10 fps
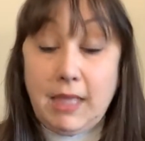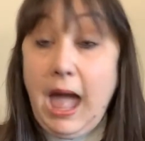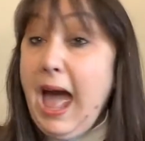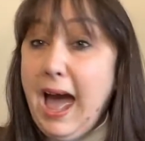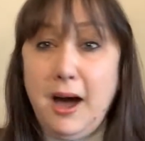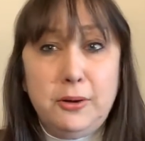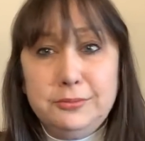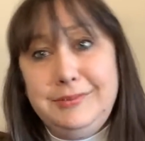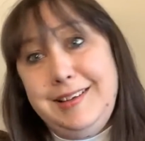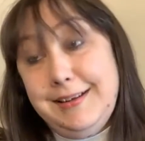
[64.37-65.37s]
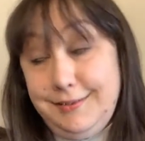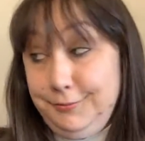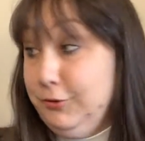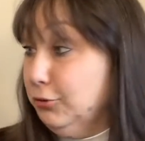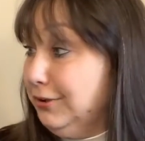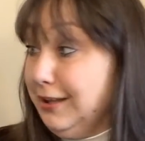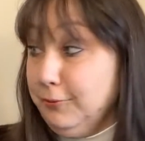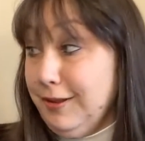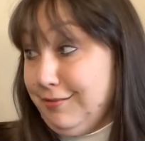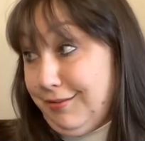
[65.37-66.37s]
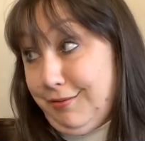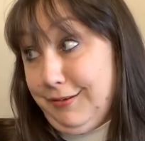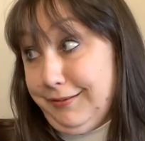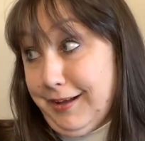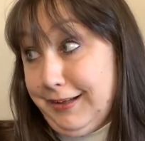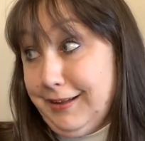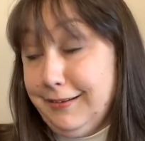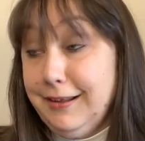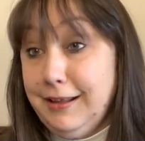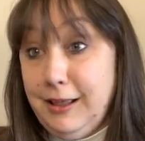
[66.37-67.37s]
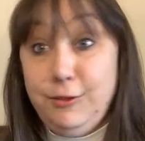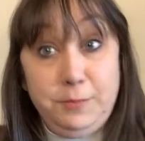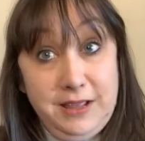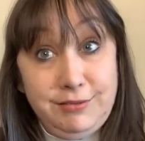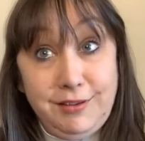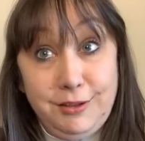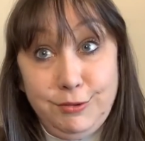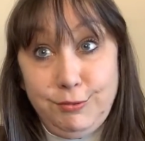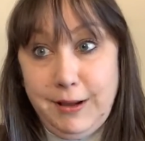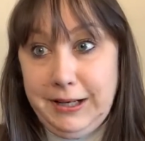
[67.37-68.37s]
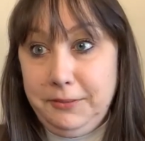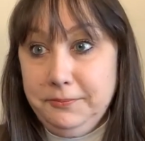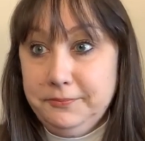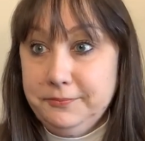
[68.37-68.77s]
How did good King Wenceslas like his pizza, Consuela?